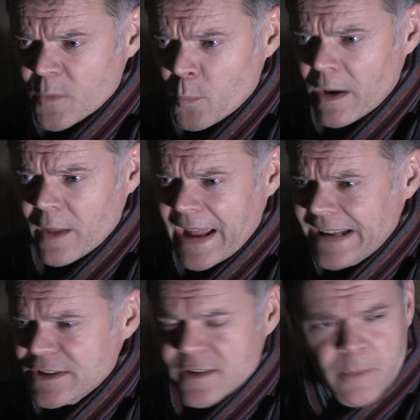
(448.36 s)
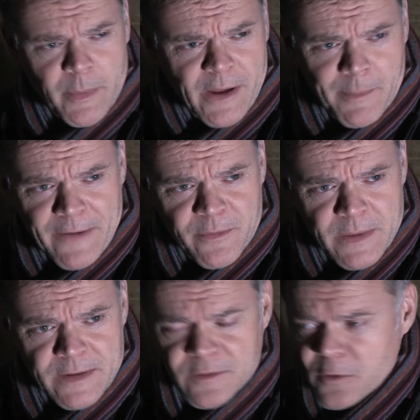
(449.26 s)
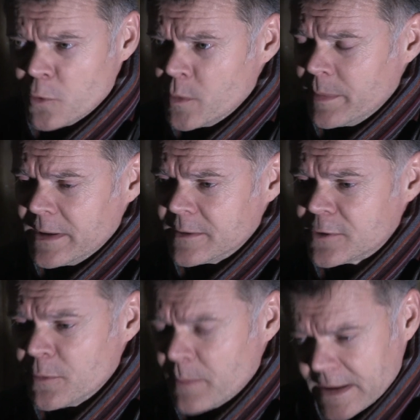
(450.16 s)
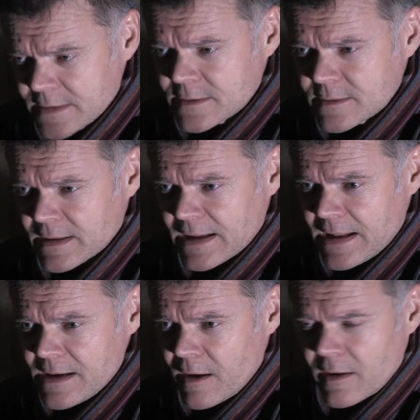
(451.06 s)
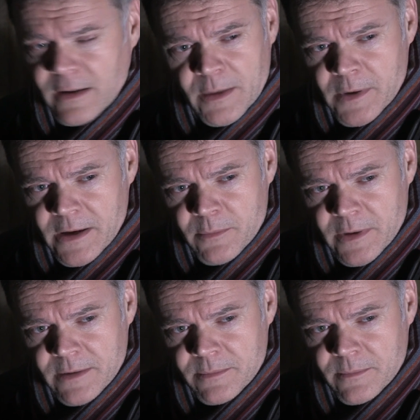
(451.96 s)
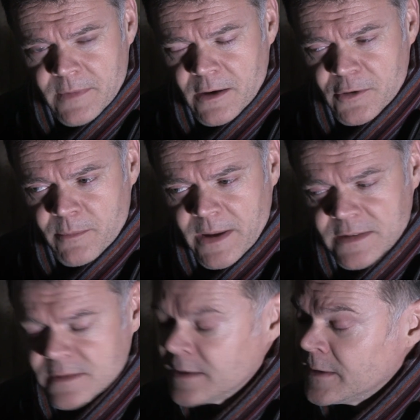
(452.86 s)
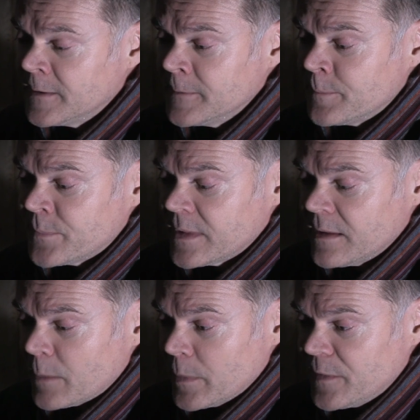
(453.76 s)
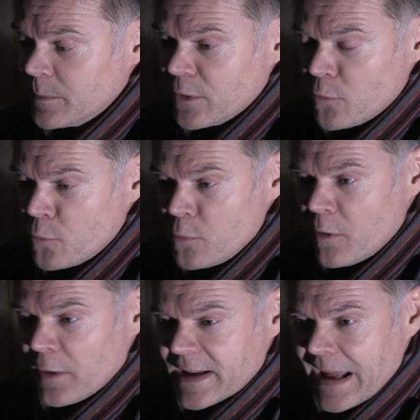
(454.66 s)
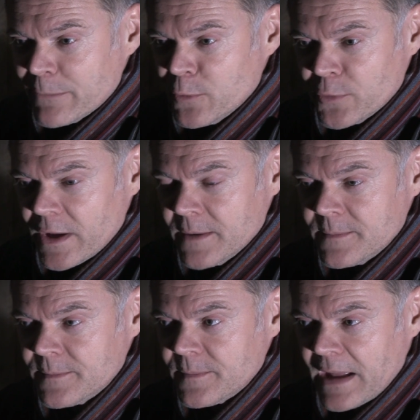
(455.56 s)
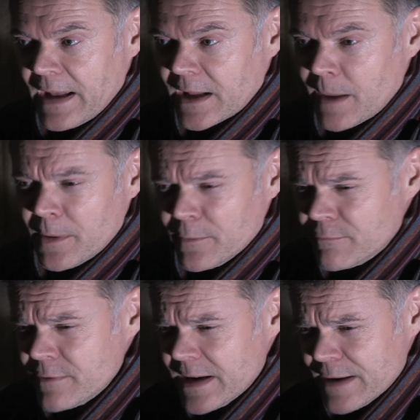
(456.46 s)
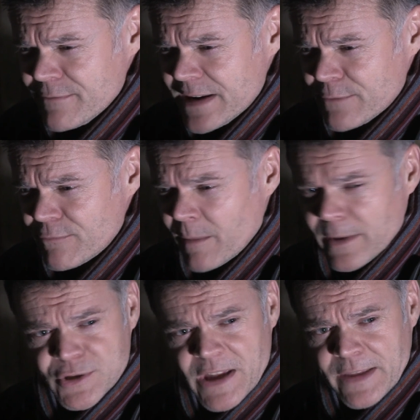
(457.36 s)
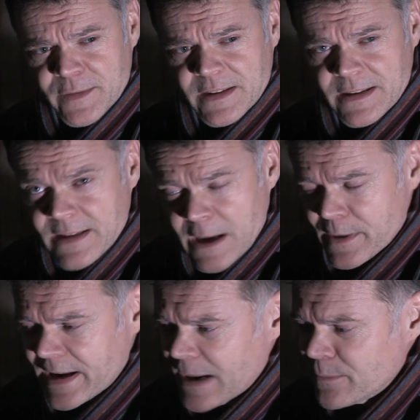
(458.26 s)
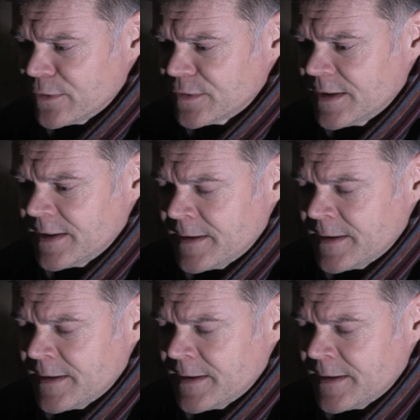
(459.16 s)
we'll either hate each other when we come back from this, or we'll be good mates. And luckily, we are good mates. We filmed it all on a camcorder and a couple of really, really rubbish SD helmet cameras.